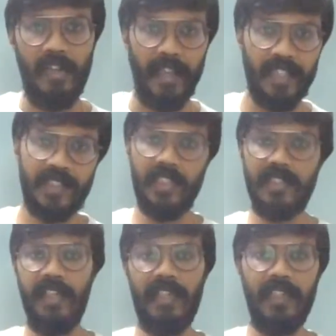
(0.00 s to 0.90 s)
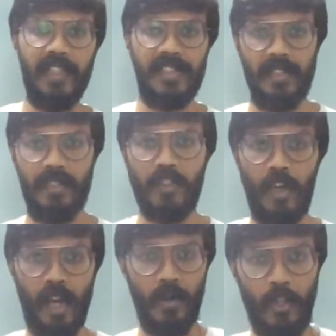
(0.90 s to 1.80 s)
Next is the integration. So
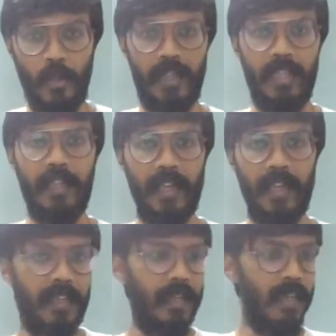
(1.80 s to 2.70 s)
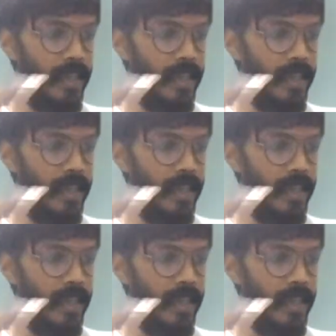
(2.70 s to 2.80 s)
how do you integrate